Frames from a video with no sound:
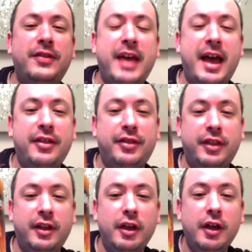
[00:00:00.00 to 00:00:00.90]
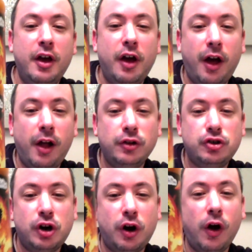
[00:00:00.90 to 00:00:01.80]
Death
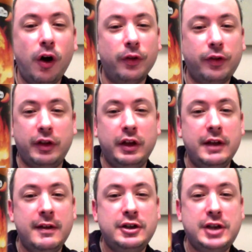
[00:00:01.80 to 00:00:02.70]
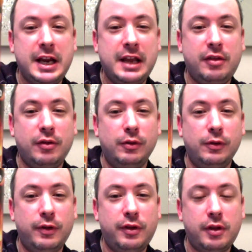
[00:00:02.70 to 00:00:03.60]
Ultra Hot Chili
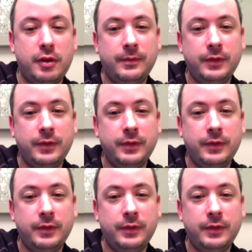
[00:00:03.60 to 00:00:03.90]
Sauce.